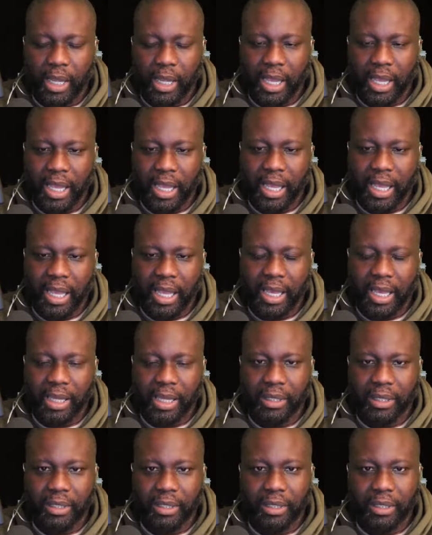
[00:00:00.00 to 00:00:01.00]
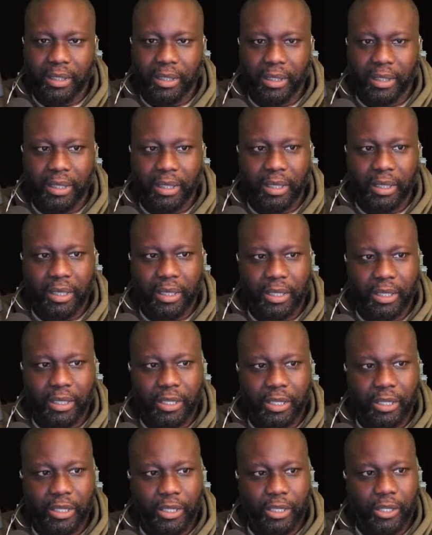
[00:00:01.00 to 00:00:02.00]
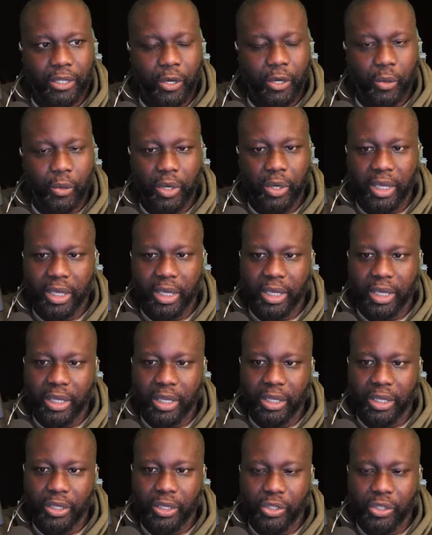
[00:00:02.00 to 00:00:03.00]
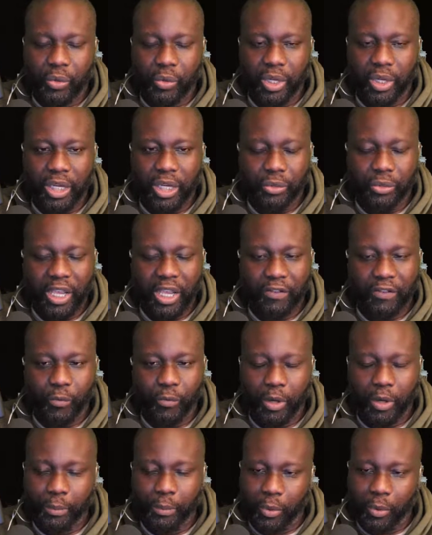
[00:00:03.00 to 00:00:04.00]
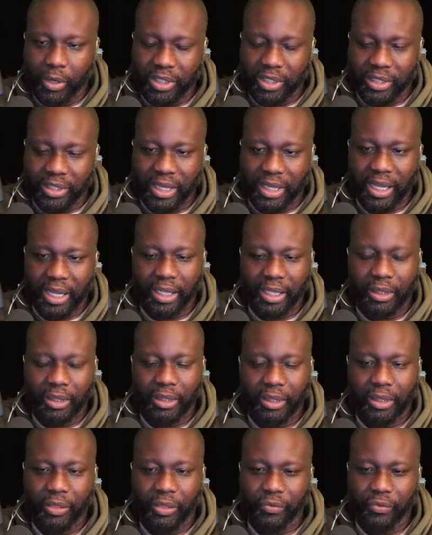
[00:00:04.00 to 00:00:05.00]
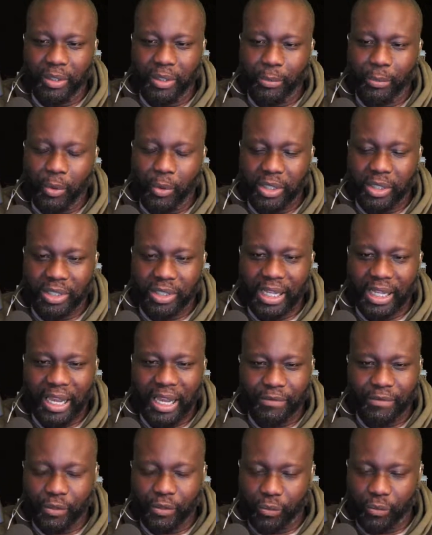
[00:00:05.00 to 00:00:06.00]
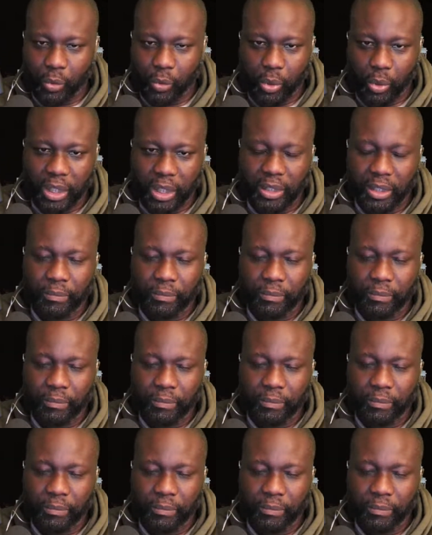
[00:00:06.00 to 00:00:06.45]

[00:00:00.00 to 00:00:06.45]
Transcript: And, you know, so here you have one boy's dead, three boys' lives are ruined.